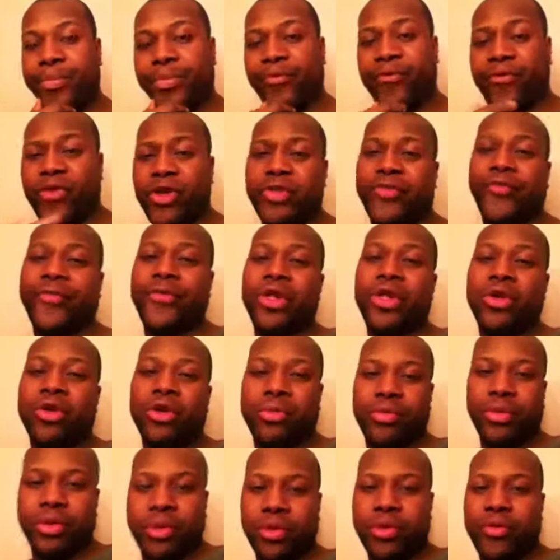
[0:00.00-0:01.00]
First
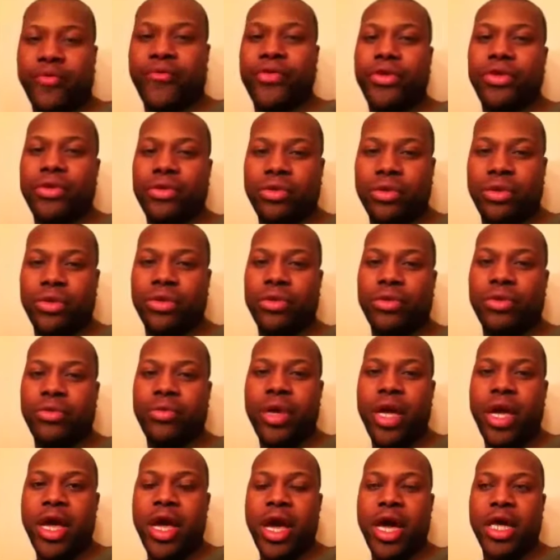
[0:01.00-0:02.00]
video I'm doing for
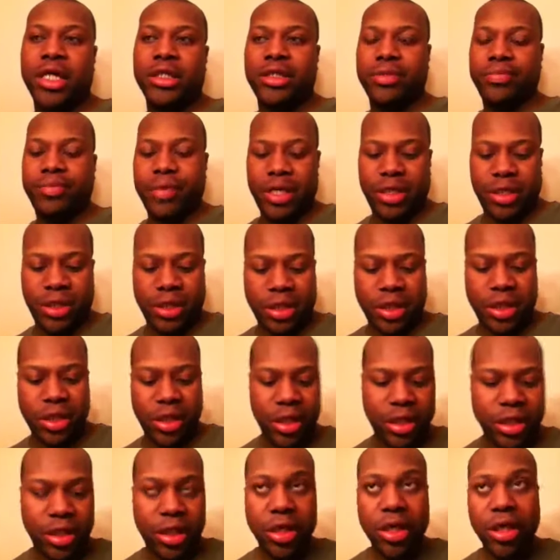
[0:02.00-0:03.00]
YouTube, I just
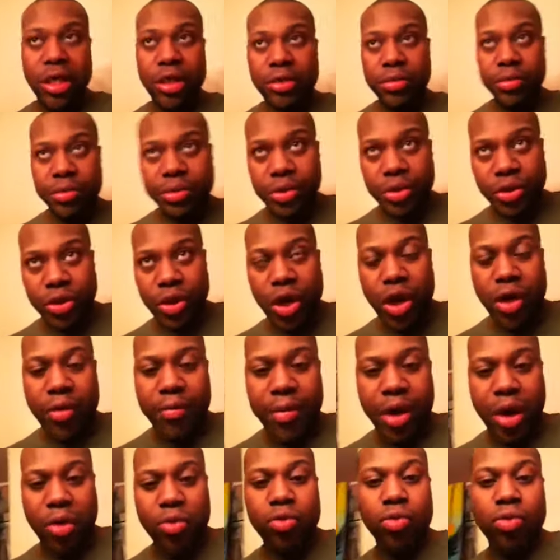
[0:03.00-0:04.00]
basically
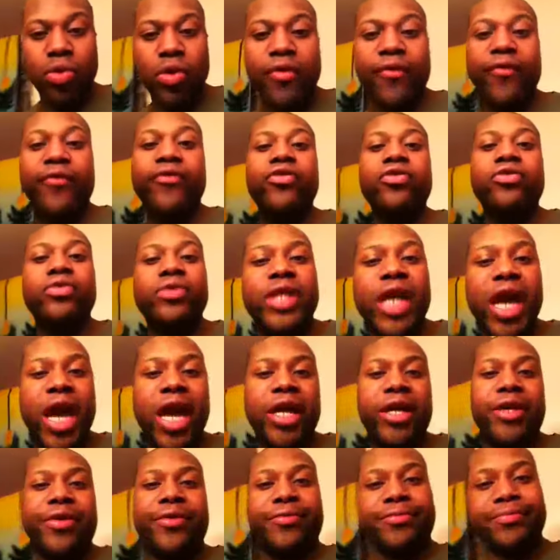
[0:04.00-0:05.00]
starting my raw food
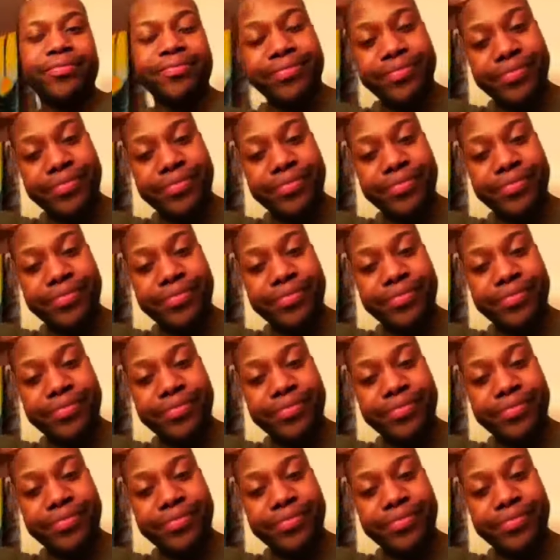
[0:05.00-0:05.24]
diet.